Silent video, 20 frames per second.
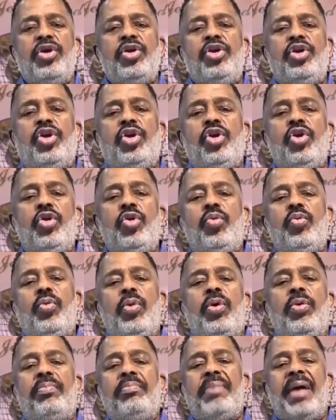you
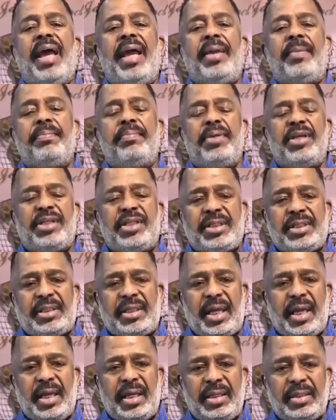will make
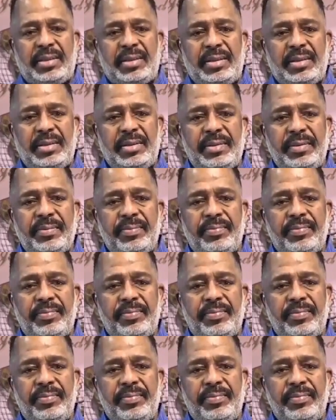mistakes.